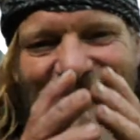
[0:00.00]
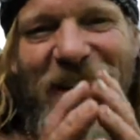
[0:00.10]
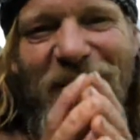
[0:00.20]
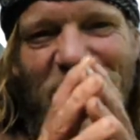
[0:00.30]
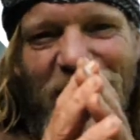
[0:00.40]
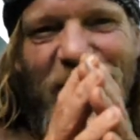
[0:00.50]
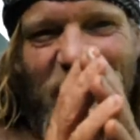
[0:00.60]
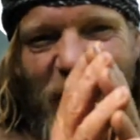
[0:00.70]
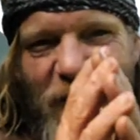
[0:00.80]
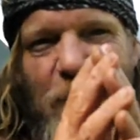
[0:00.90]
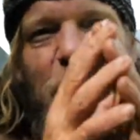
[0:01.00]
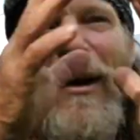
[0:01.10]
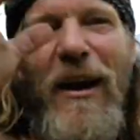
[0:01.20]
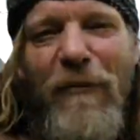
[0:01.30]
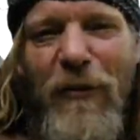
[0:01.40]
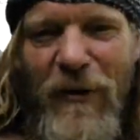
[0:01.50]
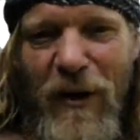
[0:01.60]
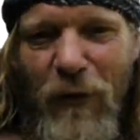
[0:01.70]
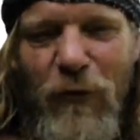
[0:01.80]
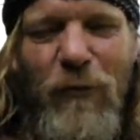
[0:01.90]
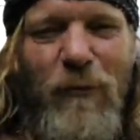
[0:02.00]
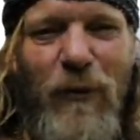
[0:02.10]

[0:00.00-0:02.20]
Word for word: let's just separate everything else.